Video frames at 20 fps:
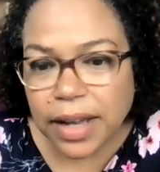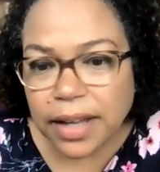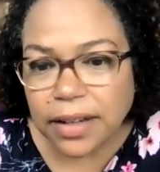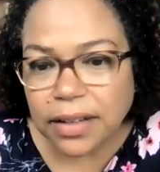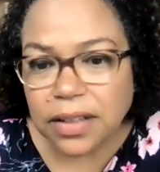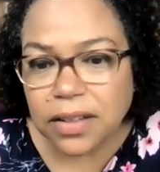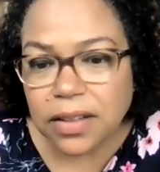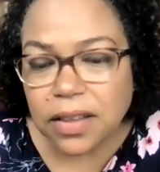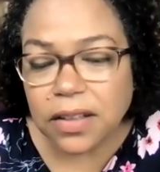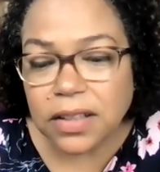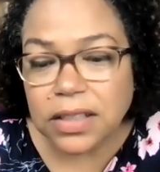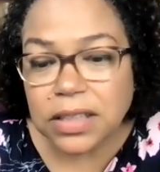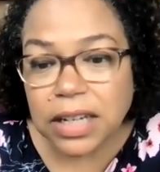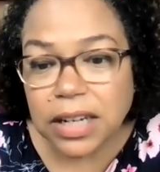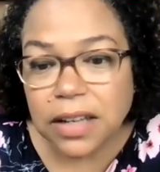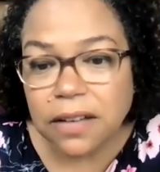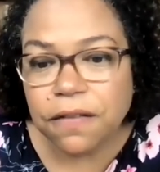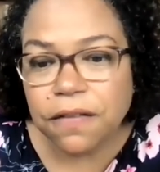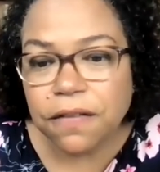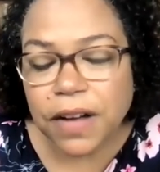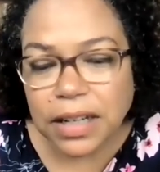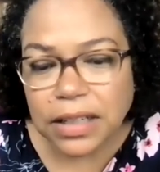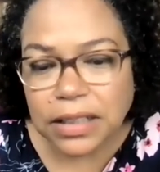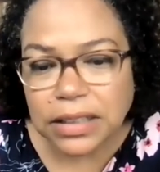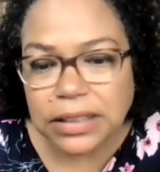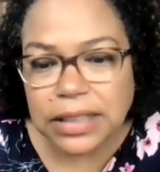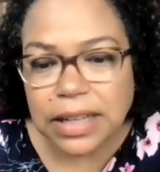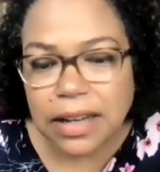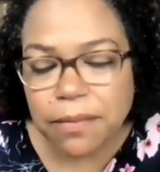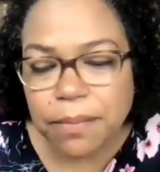and the city
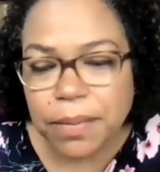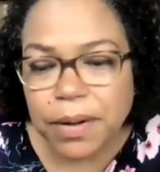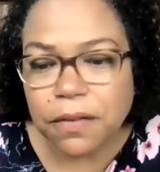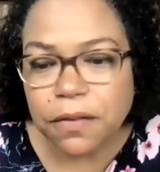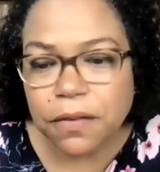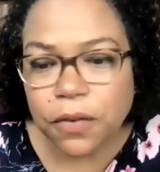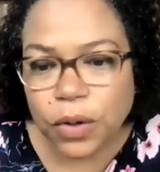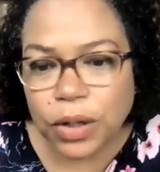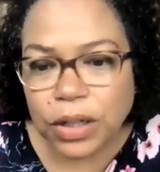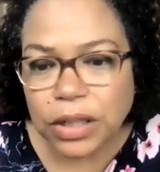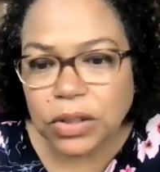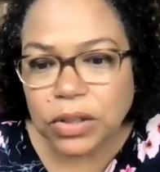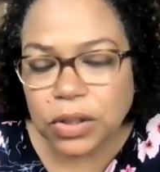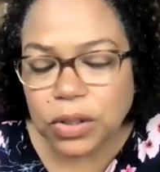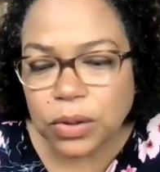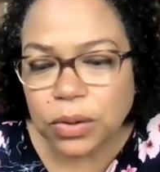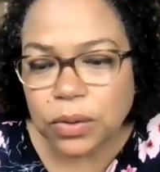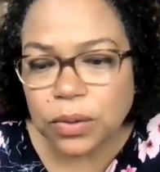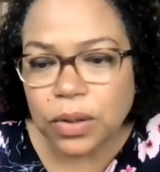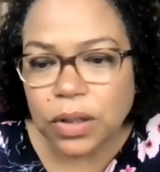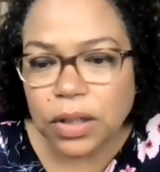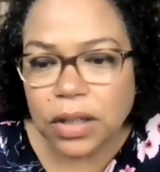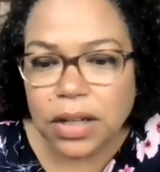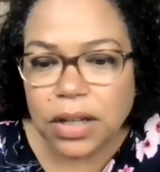funds have been afforded to